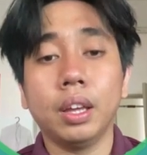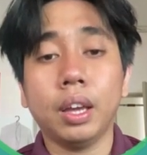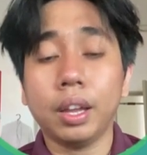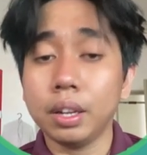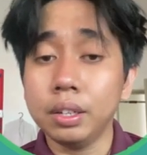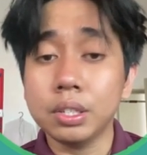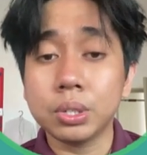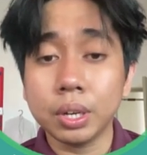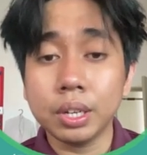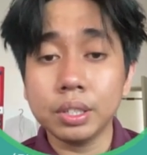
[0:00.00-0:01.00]
Another
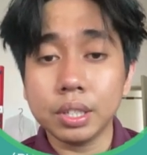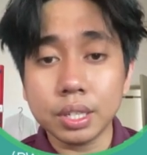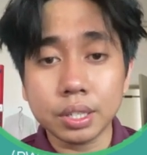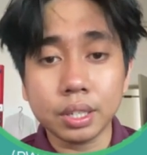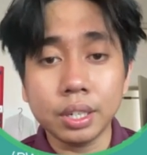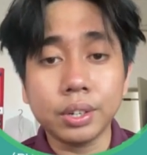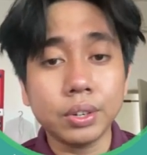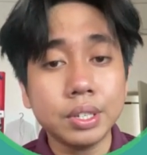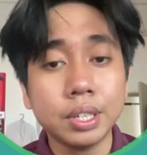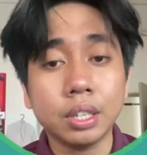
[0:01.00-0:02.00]
trend is
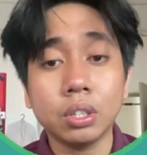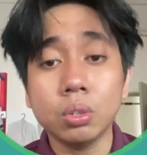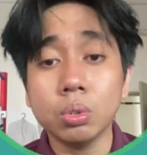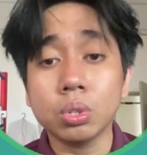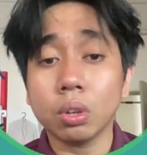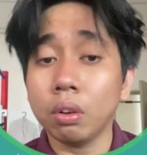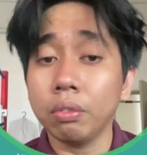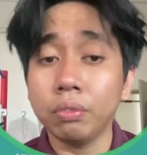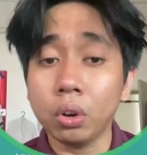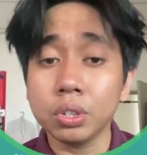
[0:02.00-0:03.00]
increasing use of
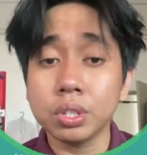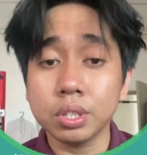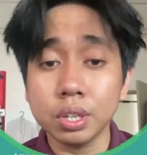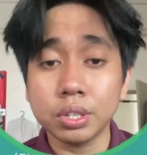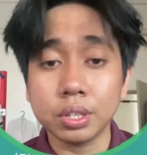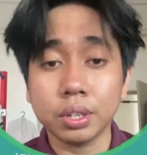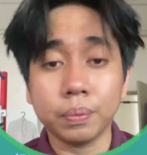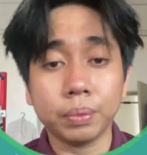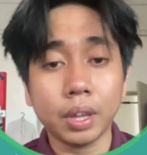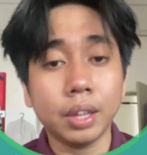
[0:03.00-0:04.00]
voice search
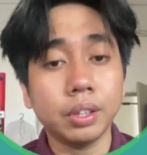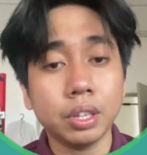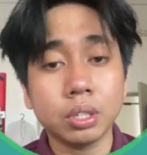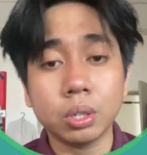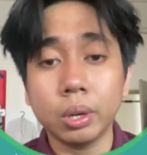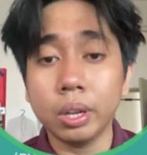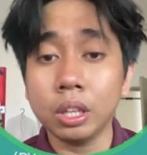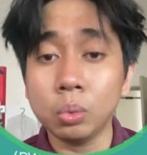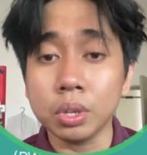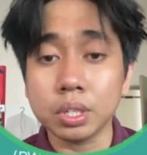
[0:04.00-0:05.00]
and natural
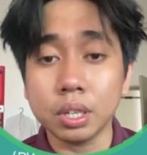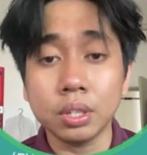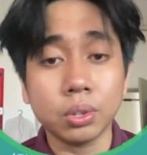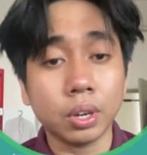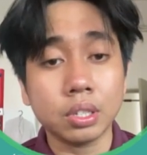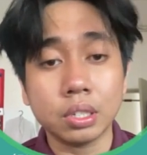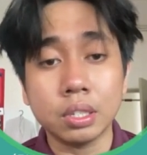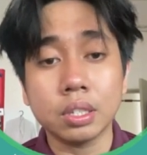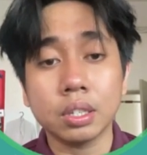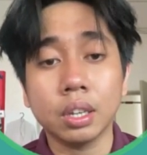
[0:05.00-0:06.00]
language
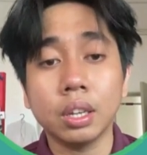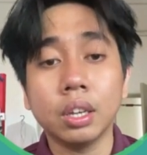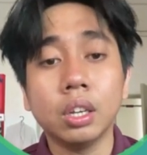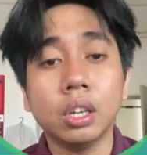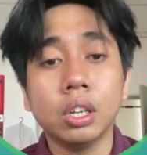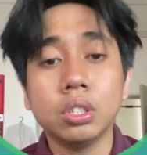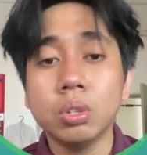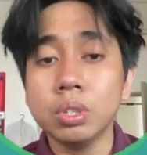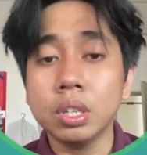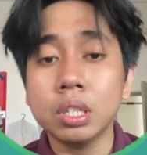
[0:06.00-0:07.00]
interactions.
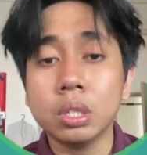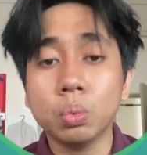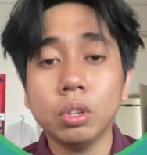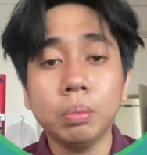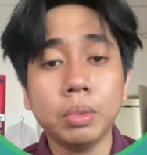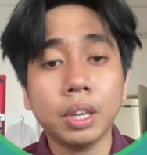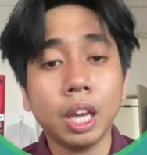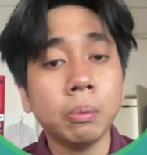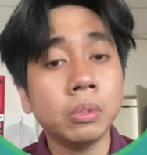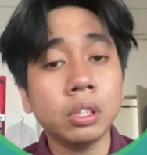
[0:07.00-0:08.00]
Users will be
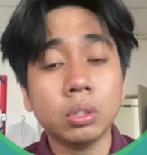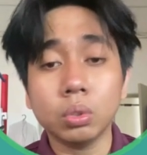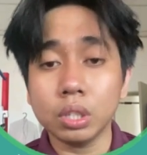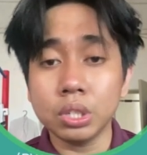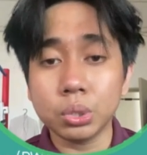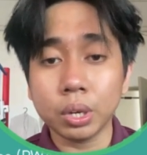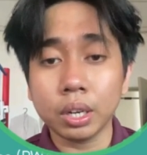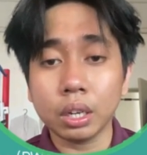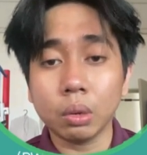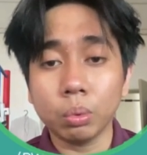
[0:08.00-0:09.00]
able to
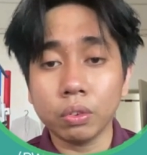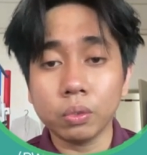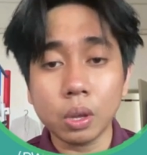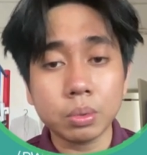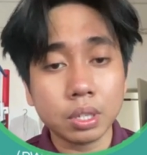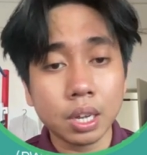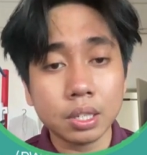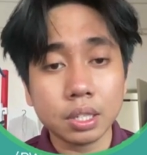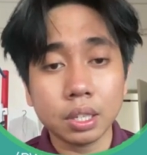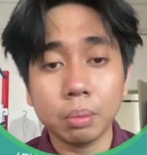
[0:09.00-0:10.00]
interact with
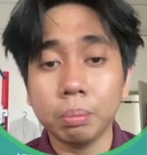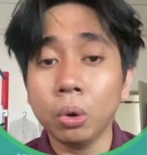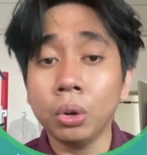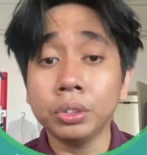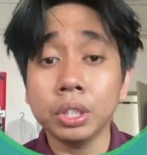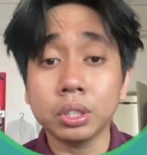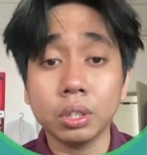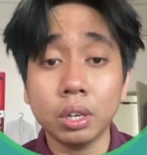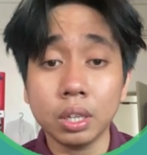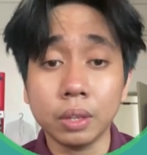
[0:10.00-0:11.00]
websites more
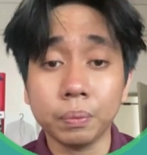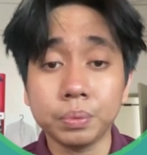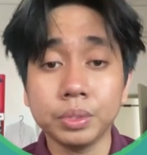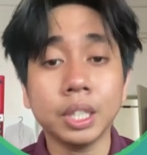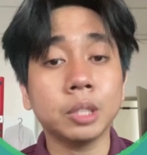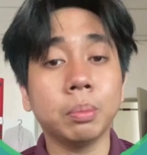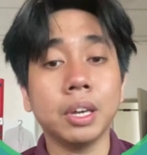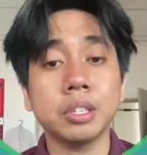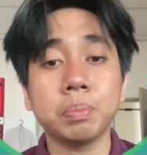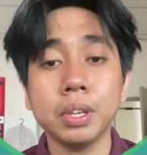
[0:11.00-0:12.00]
naturally just
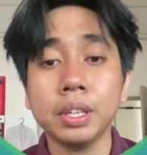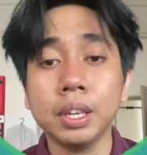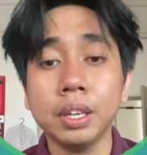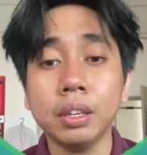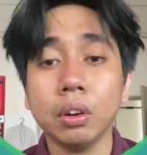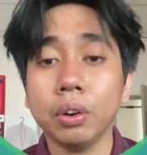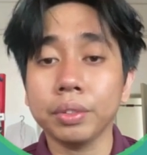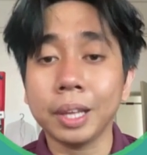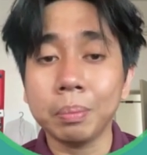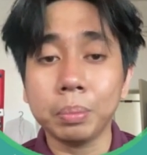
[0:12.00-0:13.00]
by speaking or
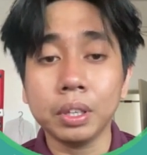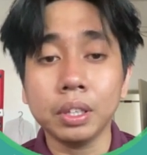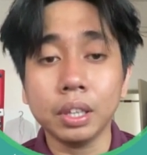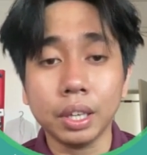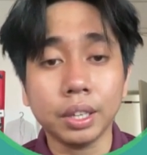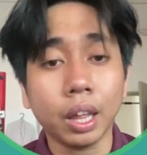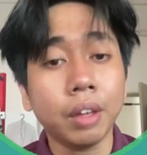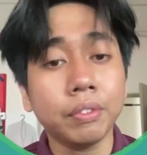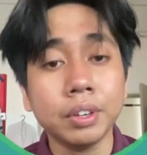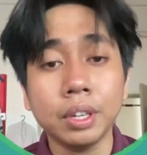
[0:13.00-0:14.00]
typing in
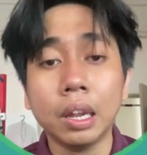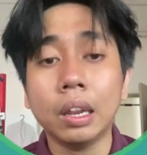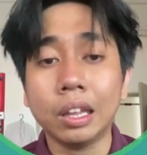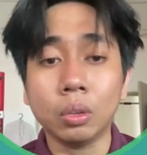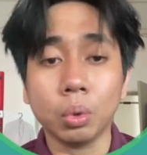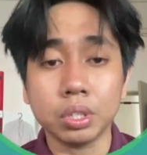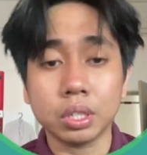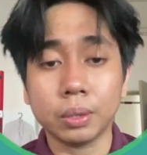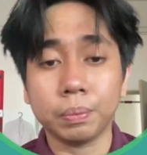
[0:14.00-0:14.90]
everyday language.